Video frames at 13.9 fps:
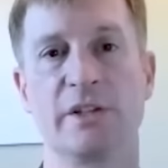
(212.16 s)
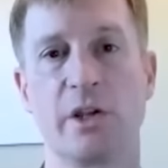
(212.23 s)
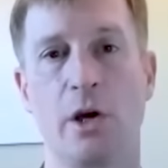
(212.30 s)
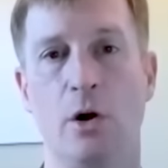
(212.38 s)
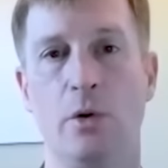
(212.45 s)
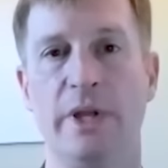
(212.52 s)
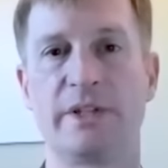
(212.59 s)

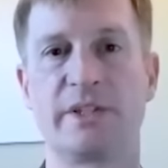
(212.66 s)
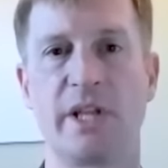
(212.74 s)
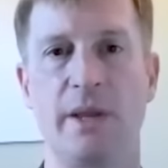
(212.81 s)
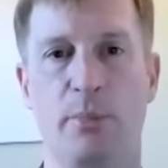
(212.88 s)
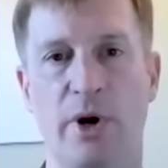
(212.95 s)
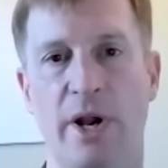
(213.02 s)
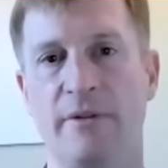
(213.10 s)
So it's
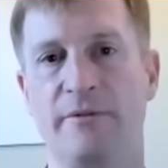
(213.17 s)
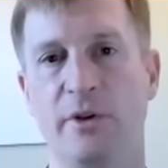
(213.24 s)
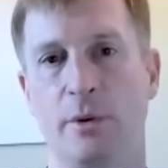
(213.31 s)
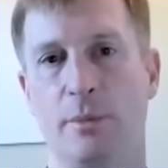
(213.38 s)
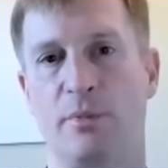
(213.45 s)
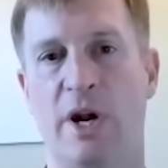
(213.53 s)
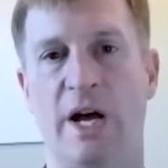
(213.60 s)
a
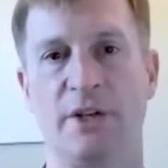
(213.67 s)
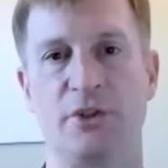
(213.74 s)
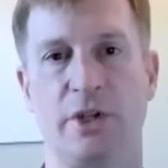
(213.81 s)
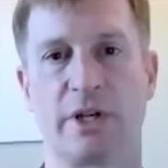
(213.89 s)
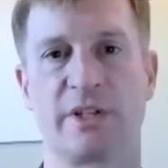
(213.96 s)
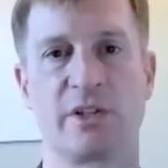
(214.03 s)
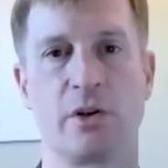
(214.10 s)
brownfield
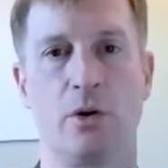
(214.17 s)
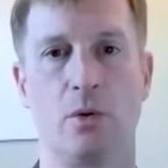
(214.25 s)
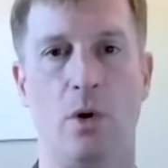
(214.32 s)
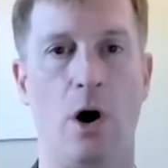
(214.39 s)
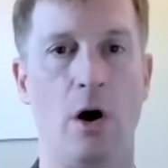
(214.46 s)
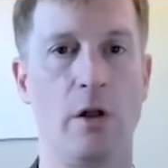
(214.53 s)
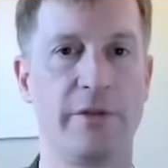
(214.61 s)
project. So
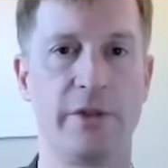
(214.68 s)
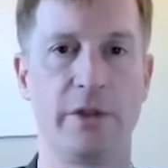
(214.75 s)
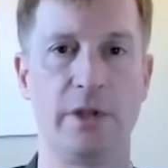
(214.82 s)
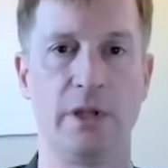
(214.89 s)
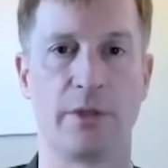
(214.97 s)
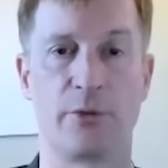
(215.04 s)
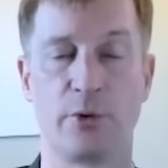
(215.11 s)
all of
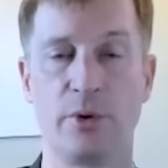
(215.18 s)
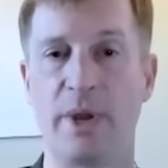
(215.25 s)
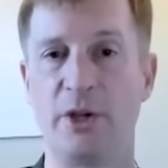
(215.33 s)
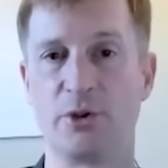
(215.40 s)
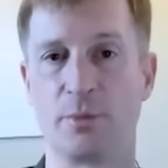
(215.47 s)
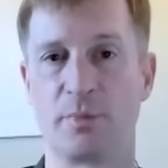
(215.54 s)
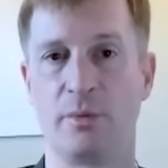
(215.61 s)
the three
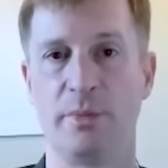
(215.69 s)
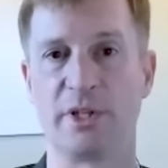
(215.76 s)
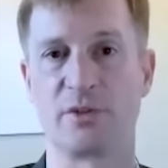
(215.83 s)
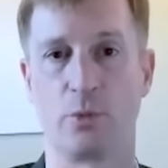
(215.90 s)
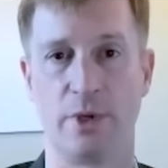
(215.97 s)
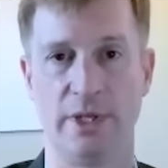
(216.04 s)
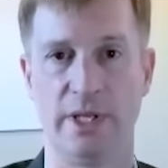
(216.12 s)
major
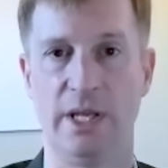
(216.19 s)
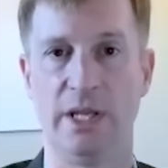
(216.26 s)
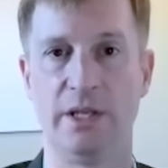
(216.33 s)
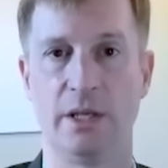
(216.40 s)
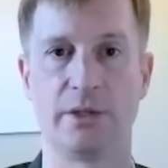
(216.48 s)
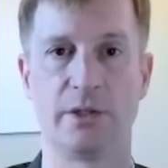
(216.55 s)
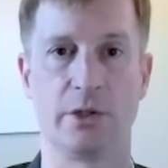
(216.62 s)
permits we
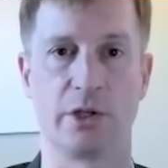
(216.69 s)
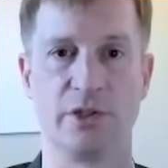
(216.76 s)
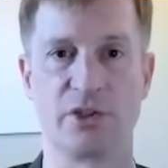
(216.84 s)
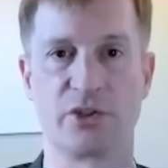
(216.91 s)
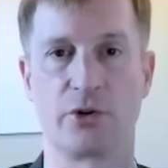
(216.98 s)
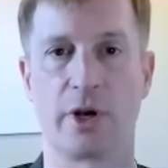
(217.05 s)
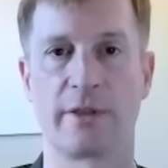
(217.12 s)
need to
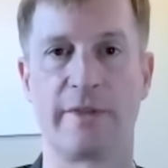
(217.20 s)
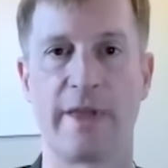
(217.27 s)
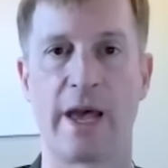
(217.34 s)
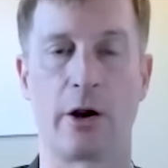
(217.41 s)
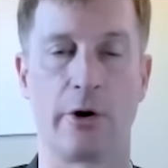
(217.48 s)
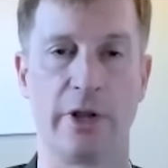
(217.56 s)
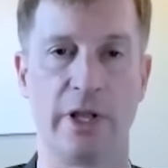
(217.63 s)
construct
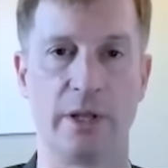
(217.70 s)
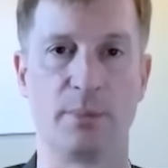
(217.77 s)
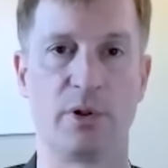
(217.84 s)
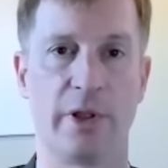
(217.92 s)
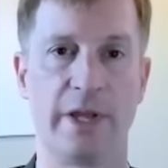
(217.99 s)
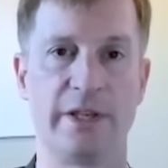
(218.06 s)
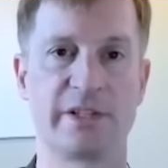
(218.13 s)
that are in
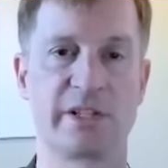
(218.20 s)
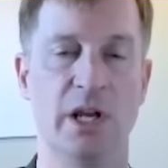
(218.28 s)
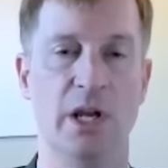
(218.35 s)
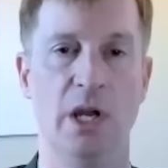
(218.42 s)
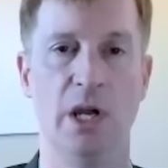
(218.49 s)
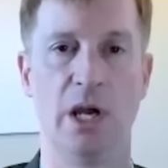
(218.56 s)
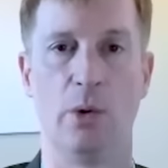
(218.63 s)
place.
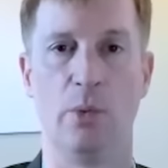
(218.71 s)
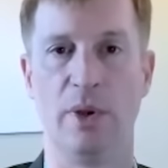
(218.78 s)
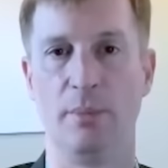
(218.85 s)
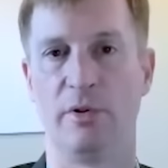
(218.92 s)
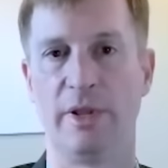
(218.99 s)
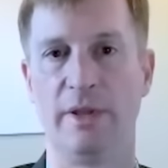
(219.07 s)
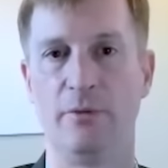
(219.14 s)
We
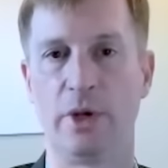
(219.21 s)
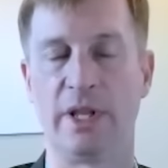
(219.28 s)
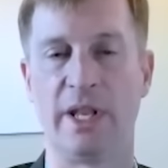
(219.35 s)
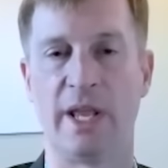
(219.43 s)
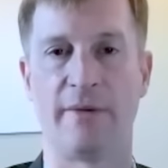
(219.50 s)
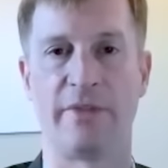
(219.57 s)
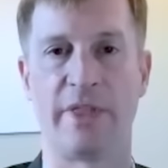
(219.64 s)
believe we
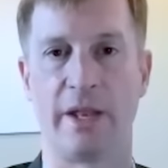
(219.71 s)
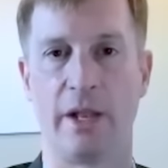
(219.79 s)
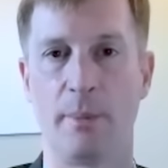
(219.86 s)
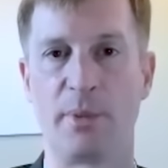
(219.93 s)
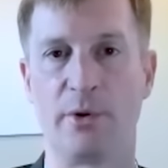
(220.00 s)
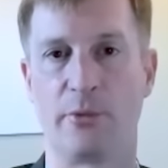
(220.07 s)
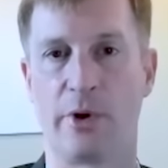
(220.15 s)
can have that
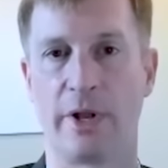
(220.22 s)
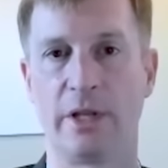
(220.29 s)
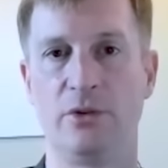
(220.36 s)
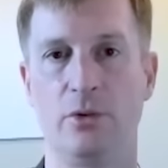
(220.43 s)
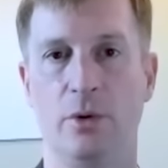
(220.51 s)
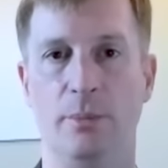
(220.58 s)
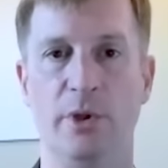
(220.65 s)
up and
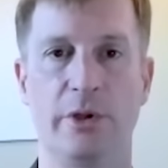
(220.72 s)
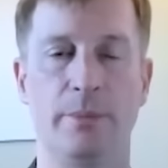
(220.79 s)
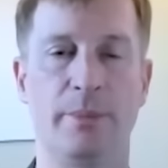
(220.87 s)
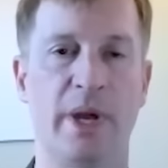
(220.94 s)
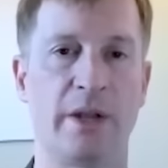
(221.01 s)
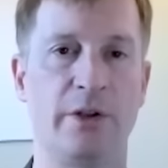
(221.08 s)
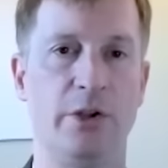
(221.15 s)
running to a 1 million
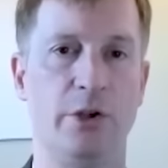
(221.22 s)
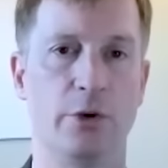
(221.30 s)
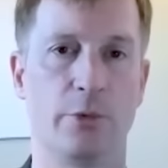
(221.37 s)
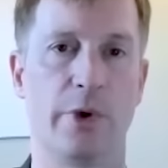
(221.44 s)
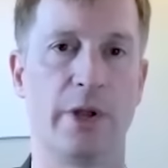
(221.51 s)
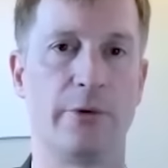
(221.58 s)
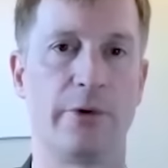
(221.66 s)
pound a year
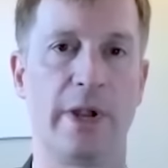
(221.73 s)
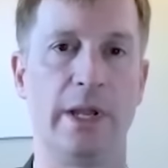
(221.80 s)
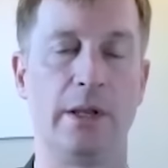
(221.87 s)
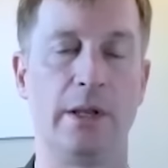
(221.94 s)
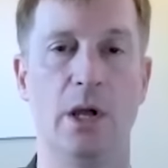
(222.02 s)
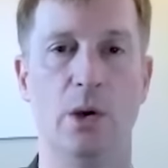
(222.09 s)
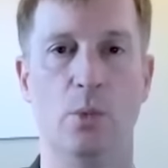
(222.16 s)
run
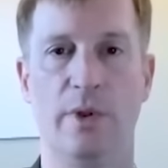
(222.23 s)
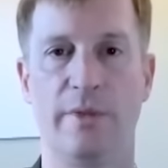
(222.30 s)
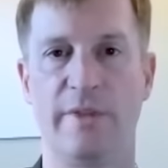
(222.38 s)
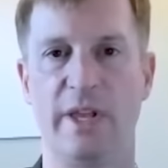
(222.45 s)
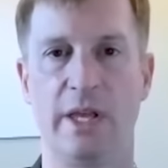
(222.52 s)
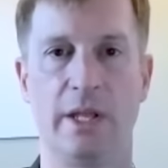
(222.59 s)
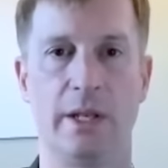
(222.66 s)
rate
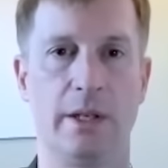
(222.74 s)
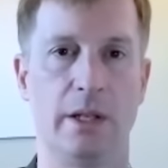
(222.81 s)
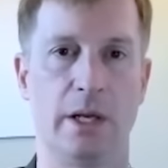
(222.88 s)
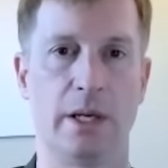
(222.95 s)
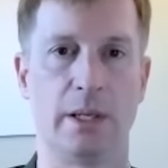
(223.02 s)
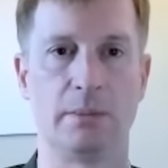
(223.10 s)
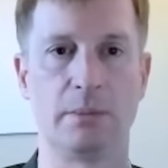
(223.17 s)
within
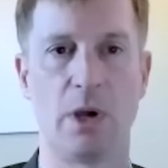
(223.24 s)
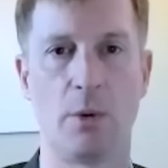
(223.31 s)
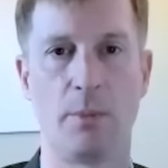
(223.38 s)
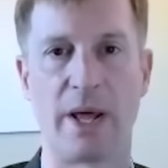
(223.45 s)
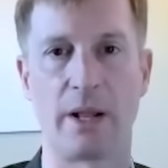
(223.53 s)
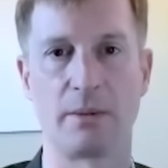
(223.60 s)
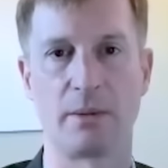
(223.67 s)

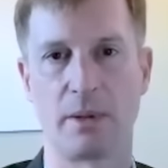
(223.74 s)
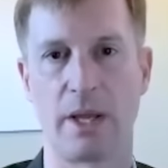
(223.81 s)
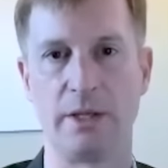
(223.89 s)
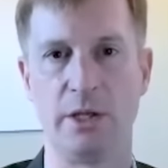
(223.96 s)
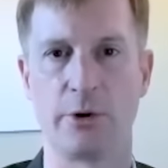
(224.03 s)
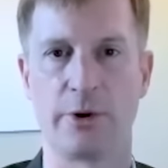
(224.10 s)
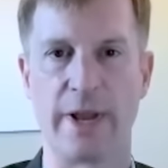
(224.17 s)
about a
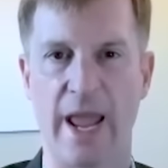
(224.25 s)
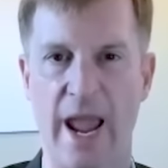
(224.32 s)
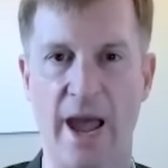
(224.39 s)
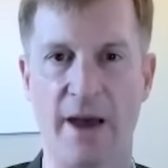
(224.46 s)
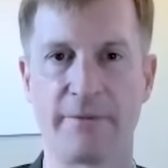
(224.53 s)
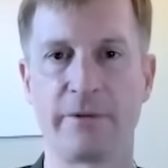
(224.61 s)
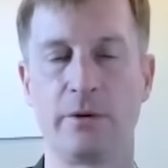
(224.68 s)
year and a
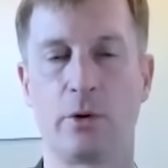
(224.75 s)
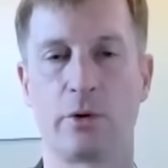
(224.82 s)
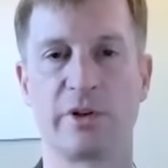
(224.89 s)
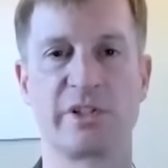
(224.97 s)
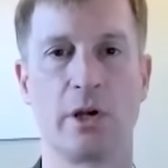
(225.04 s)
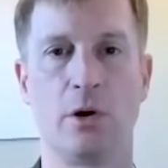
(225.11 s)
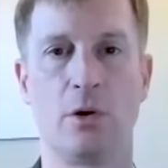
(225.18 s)
half or
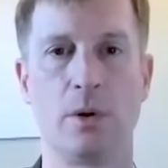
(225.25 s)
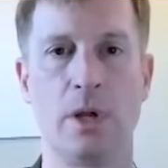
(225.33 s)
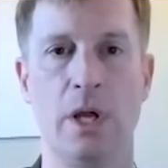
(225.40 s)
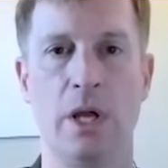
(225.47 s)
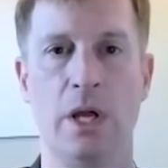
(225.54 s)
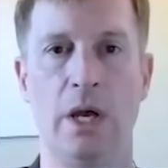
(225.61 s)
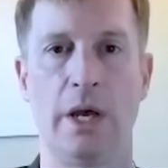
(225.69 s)
so,
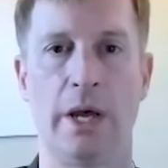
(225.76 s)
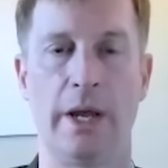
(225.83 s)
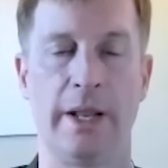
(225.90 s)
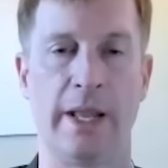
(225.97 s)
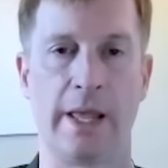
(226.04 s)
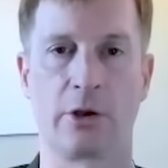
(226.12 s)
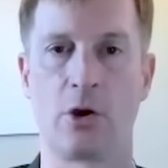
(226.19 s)

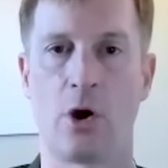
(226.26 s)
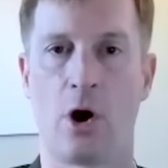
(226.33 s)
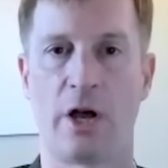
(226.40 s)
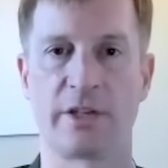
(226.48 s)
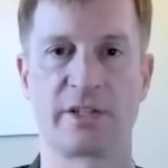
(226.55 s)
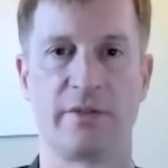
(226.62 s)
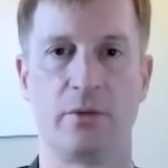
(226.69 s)
and at a
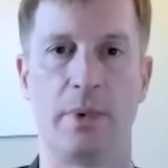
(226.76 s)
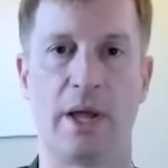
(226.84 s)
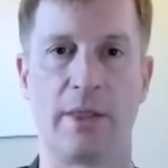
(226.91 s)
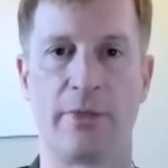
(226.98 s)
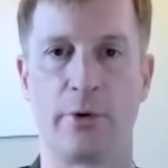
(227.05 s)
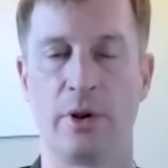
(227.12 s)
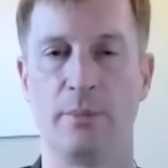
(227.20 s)
cost of
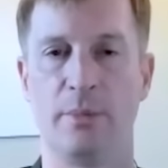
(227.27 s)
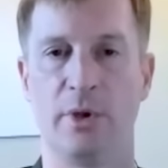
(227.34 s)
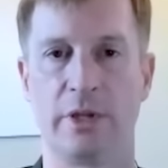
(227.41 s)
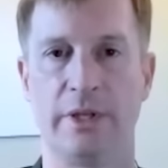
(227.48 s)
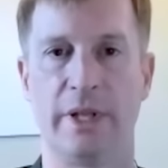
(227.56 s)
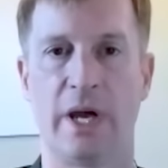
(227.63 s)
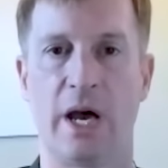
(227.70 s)
about $30
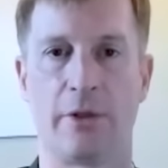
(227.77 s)
million.